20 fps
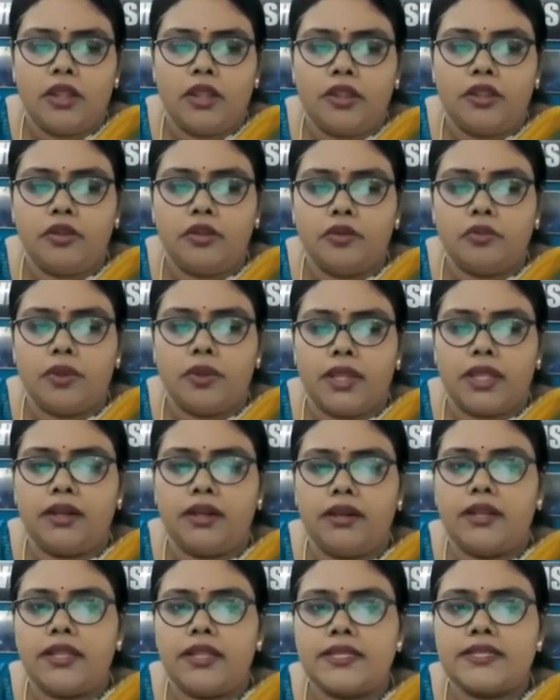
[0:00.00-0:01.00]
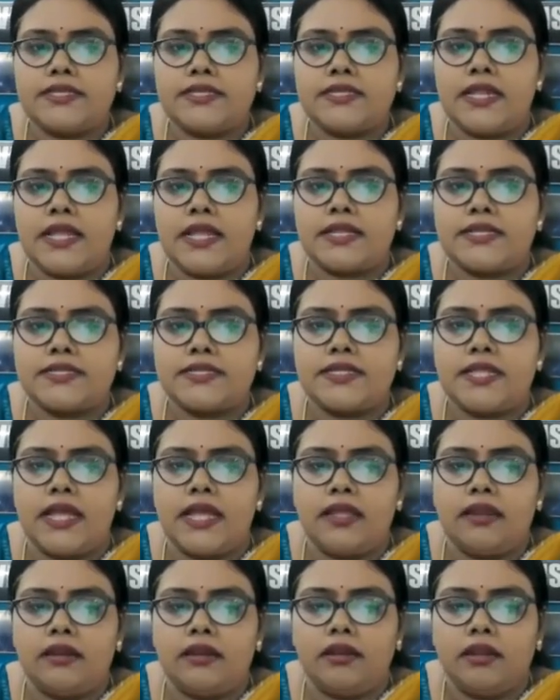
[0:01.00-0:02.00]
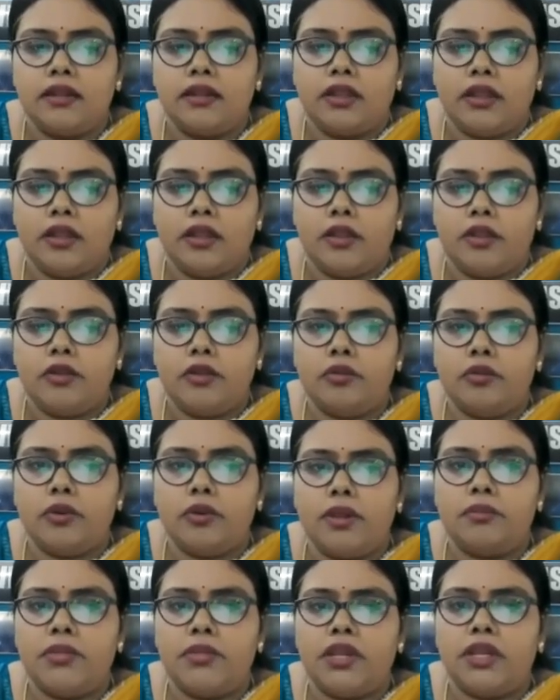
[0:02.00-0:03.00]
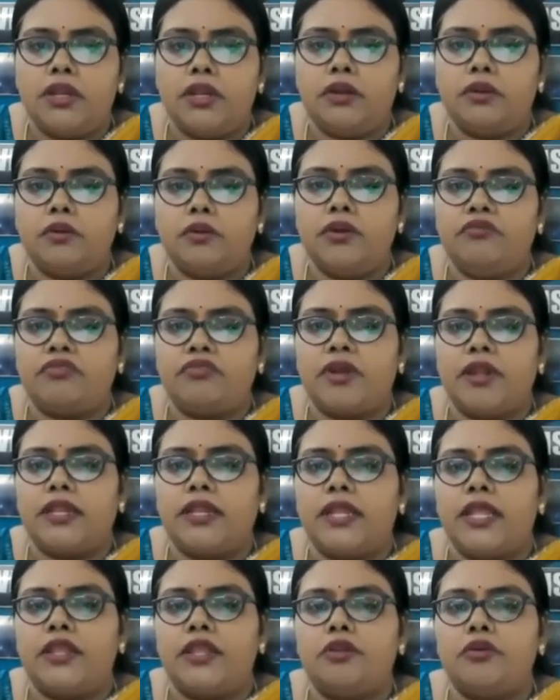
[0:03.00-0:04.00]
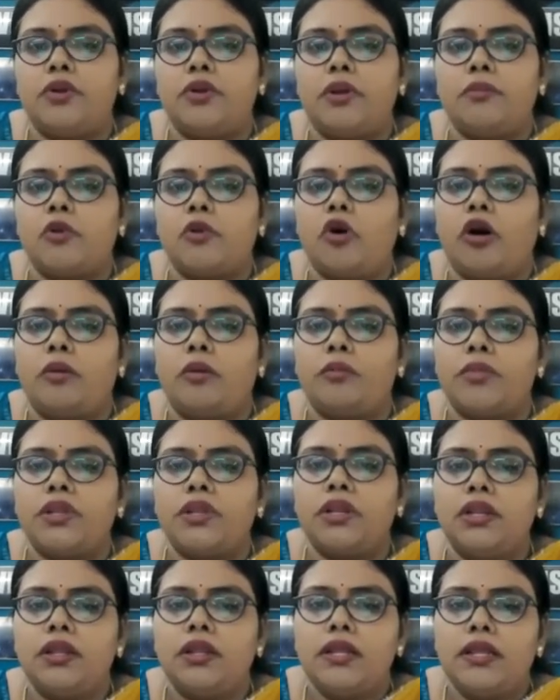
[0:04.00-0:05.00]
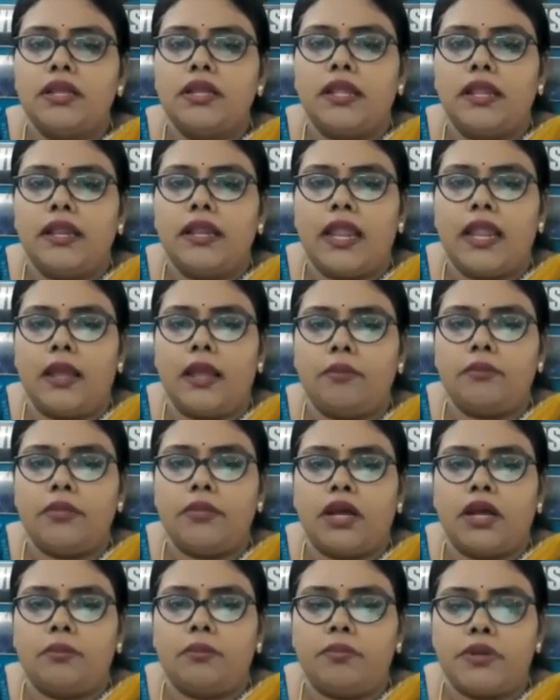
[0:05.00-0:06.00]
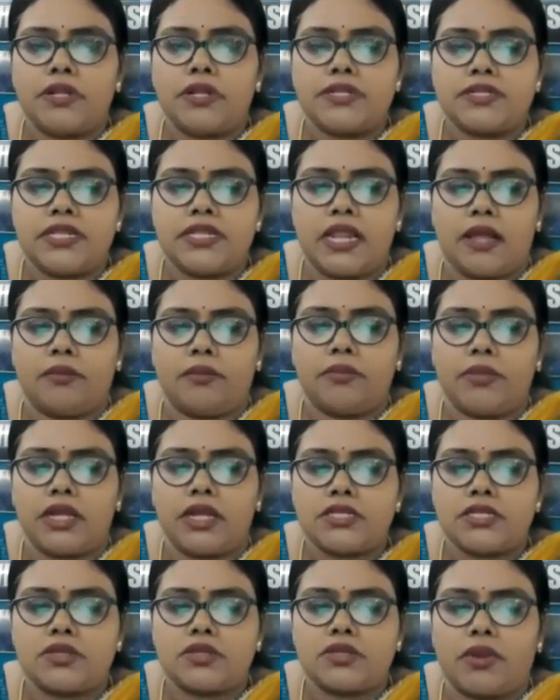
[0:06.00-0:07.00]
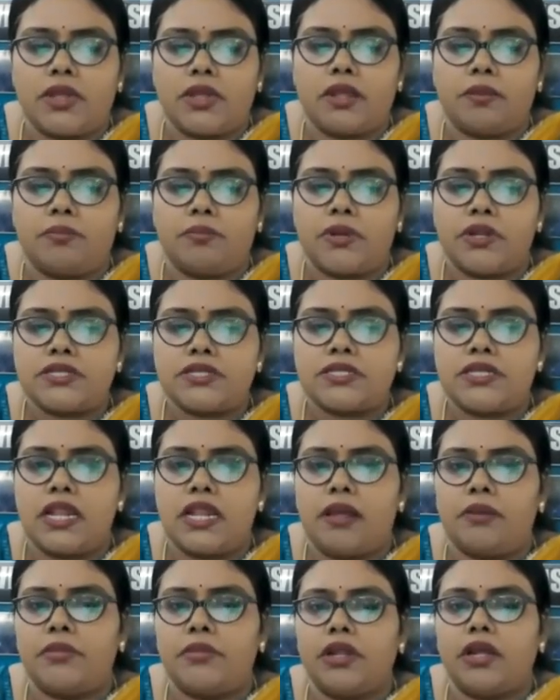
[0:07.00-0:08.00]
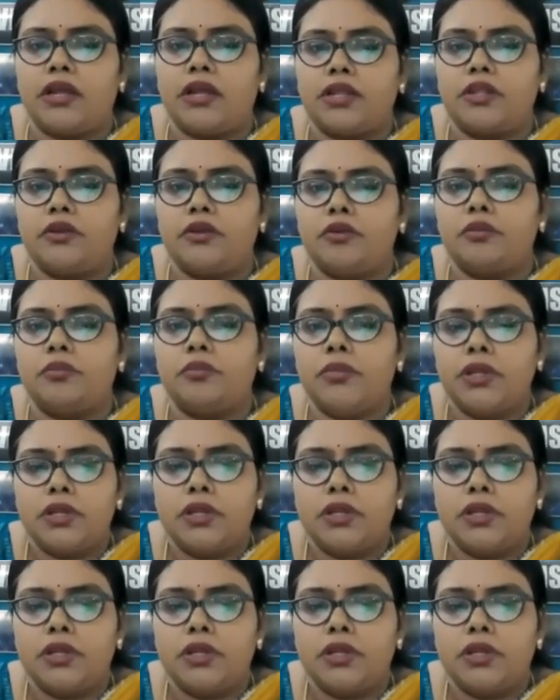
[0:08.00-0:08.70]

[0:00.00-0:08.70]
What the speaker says: Un is less than into, if I take common, lambda plus lambda square plus lambda cube